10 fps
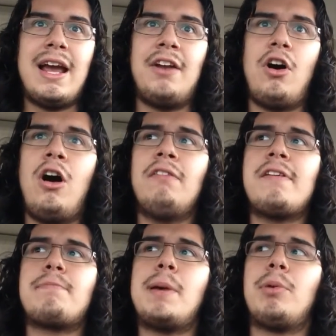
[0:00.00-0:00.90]
And all
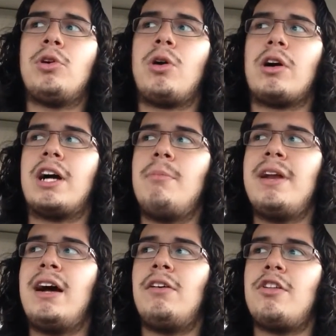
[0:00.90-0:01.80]
these people who are
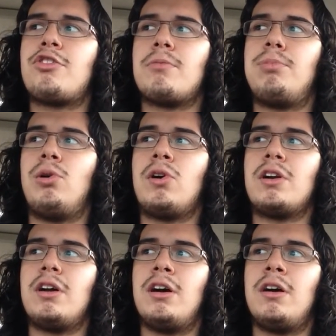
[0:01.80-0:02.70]
coming out in
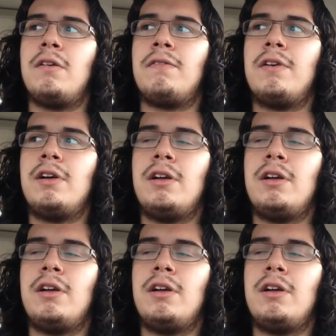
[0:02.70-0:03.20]
support of